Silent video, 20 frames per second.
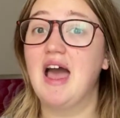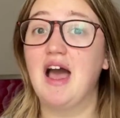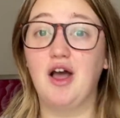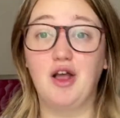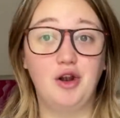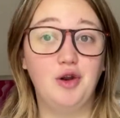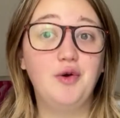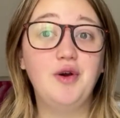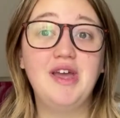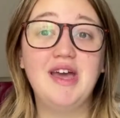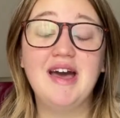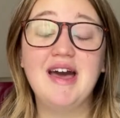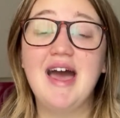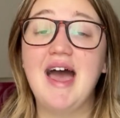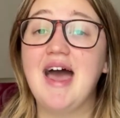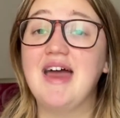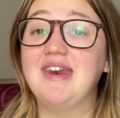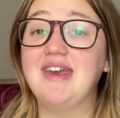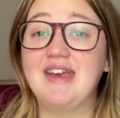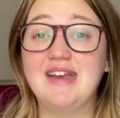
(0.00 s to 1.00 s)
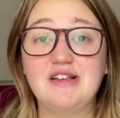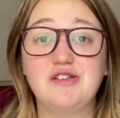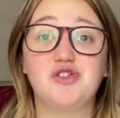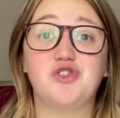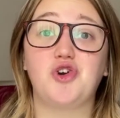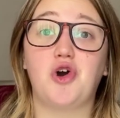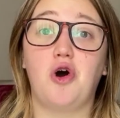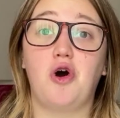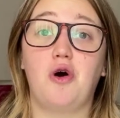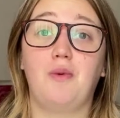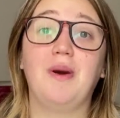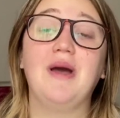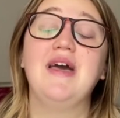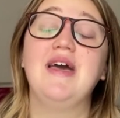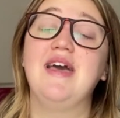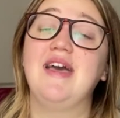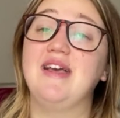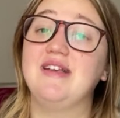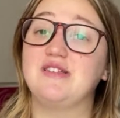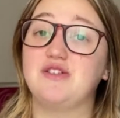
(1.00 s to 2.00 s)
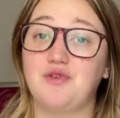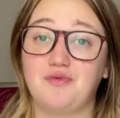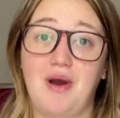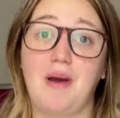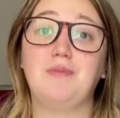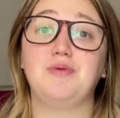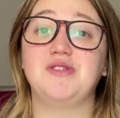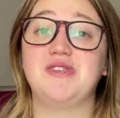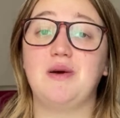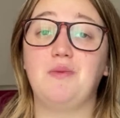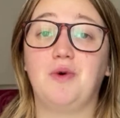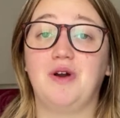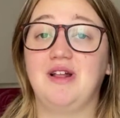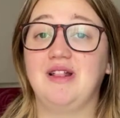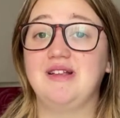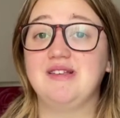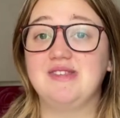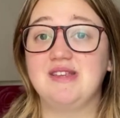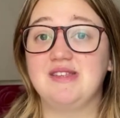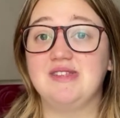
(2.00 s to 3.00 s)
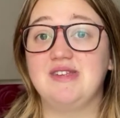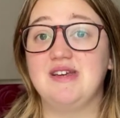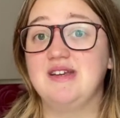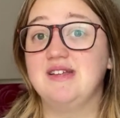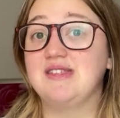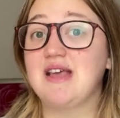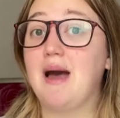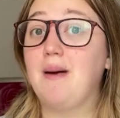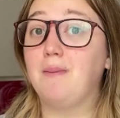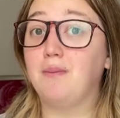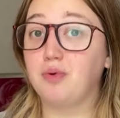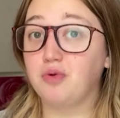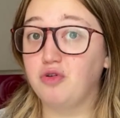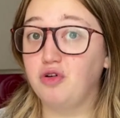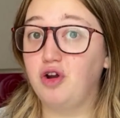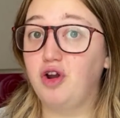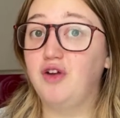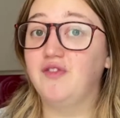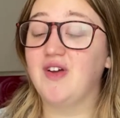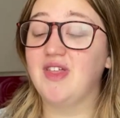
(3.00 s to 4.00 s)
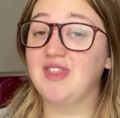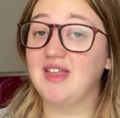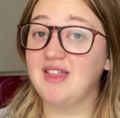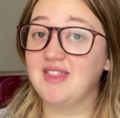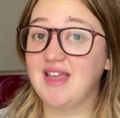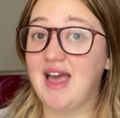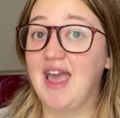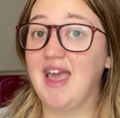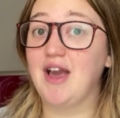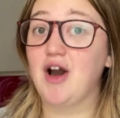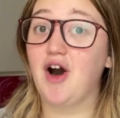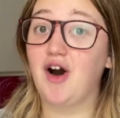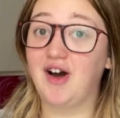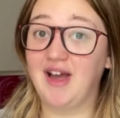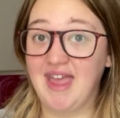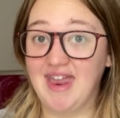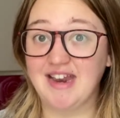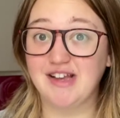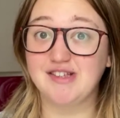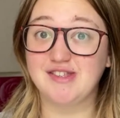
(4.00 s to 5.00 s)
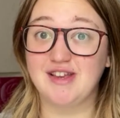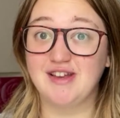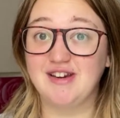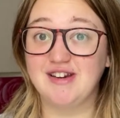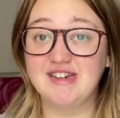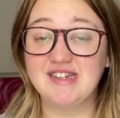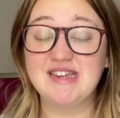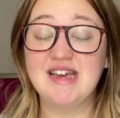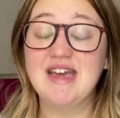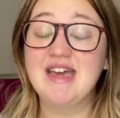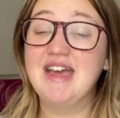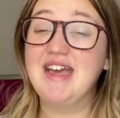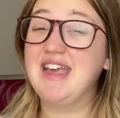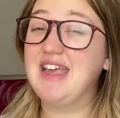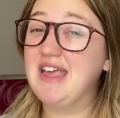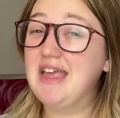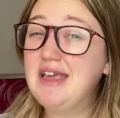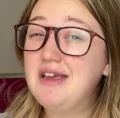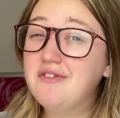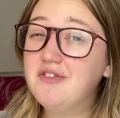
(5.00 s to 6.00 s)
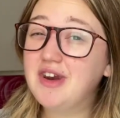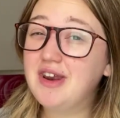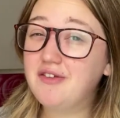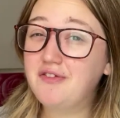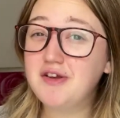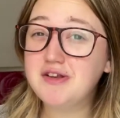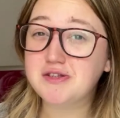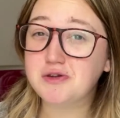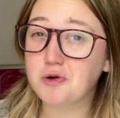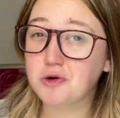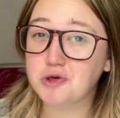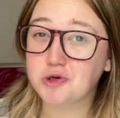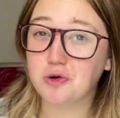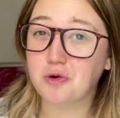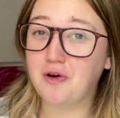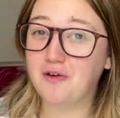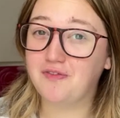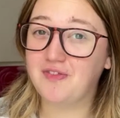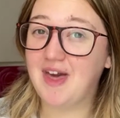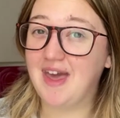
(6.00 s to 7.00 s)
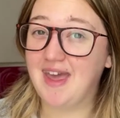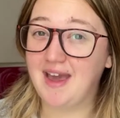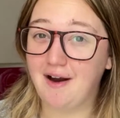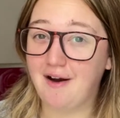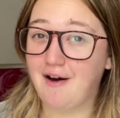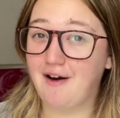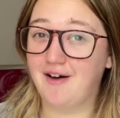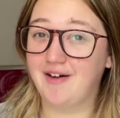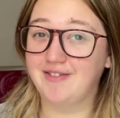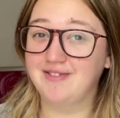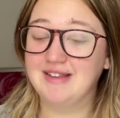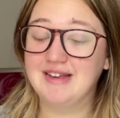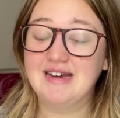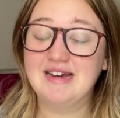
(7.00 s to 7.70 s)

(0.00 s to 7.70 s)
a lawyer, and his job is to represent one of the sisters and prove that they are innocent, even if he's not sure if they are.